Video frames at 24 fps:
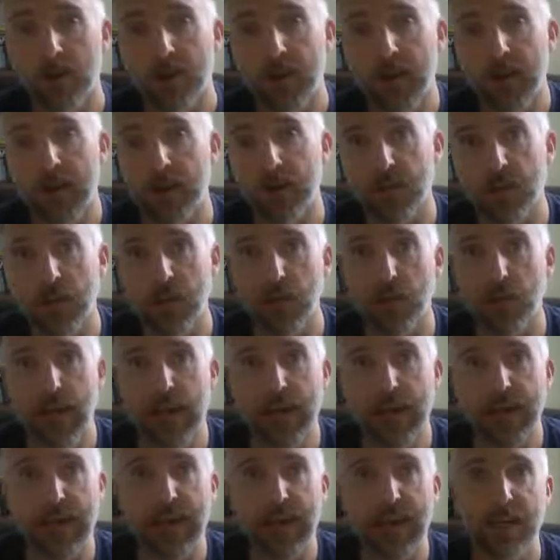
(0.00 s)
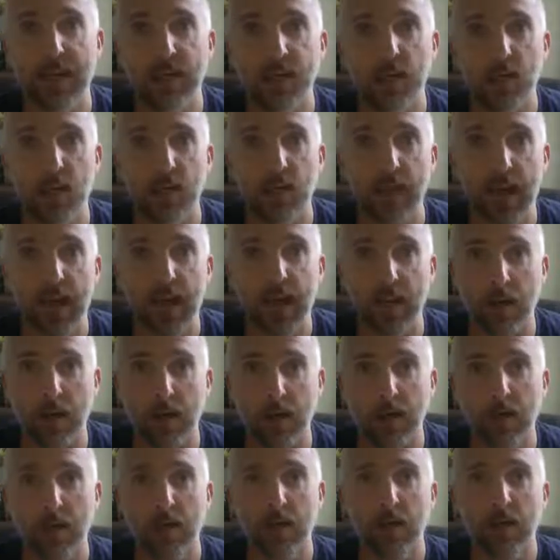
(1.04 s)
find us on podcasts, on
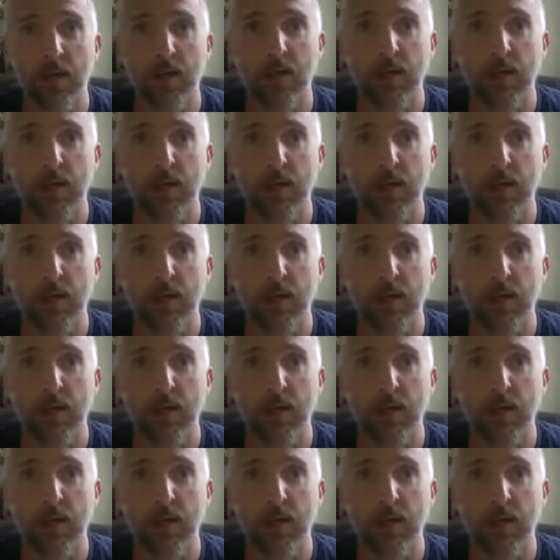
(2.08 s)
Anchor,